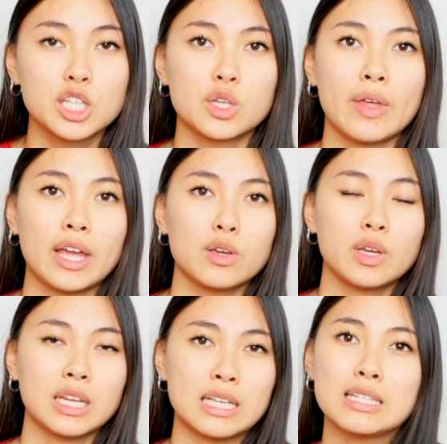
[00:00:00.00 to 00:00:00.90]
so that you
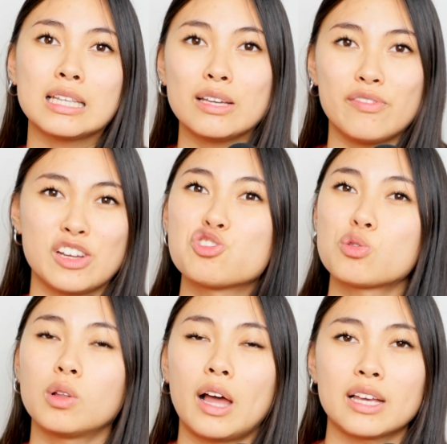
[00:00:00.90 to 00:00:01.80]
can easily
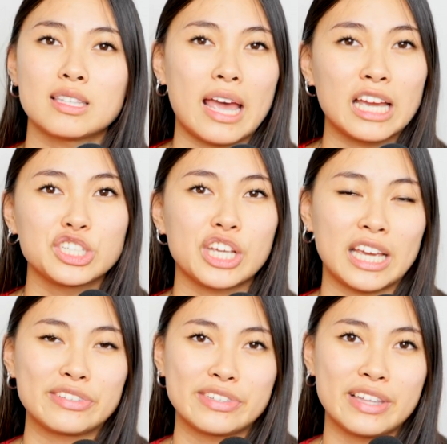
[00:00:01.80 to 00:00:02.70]
visualize the edge
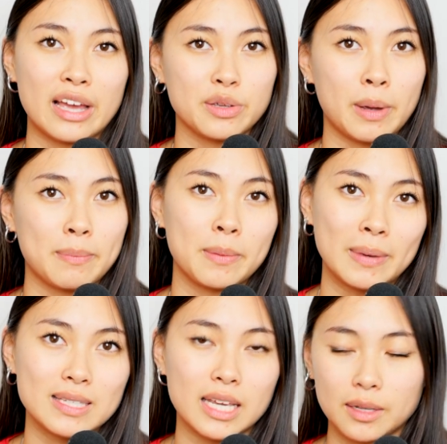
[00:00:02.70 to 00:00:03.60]
cases that you might be
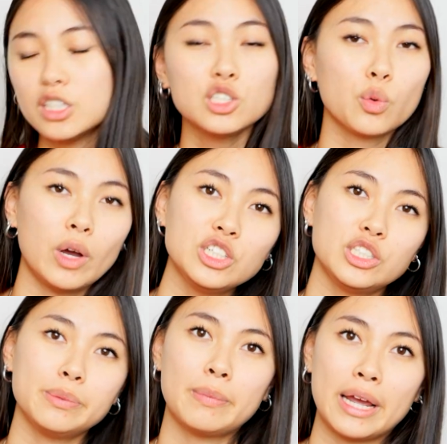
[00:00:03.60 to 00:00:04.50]
missing. This
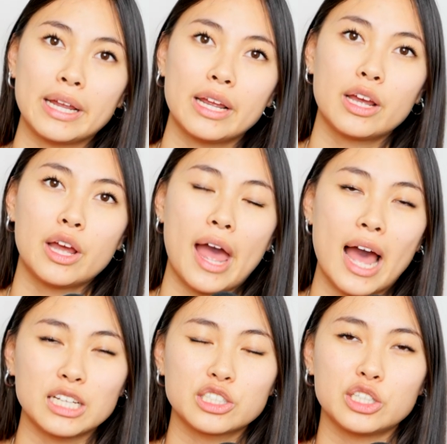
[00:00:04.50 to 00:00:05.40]
question might
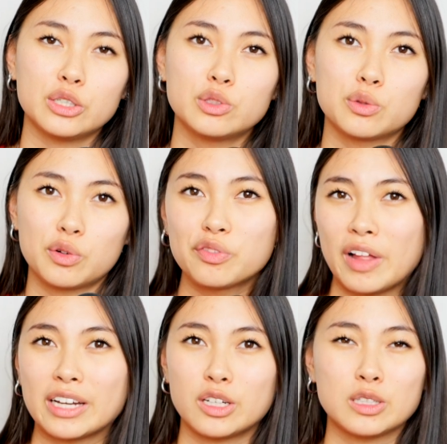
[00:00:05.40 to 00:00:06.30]
ask you to
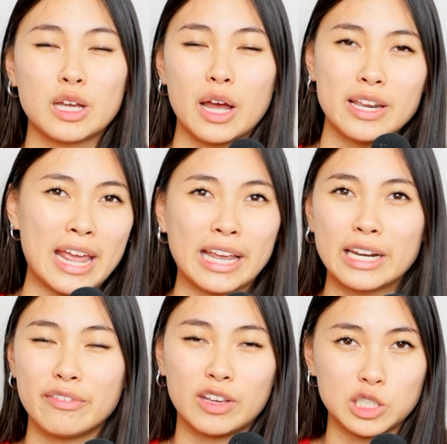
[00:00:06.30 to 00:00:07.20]
reflect on a
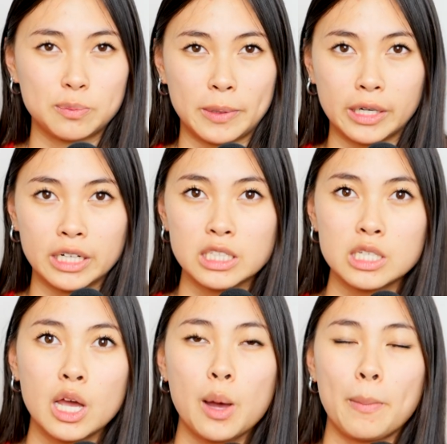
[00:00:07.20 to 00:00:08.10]
negative experience,
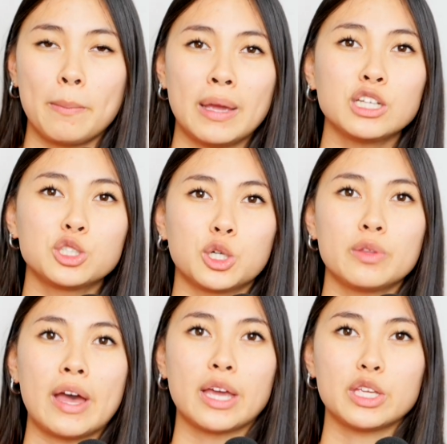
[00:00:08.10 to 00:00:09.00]
but make
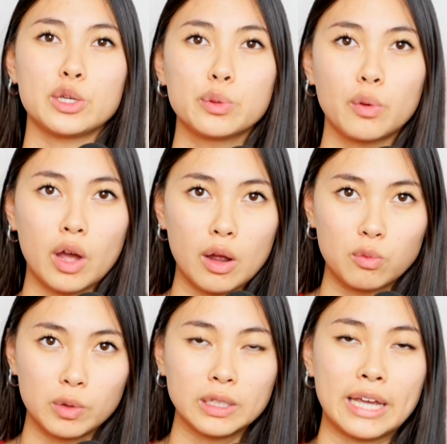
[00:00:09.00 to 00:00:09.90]
sure that you
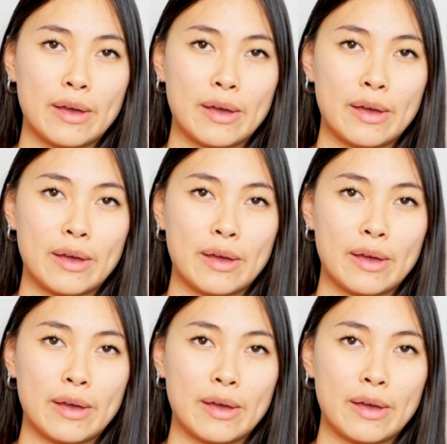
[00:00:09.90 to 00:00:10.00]
really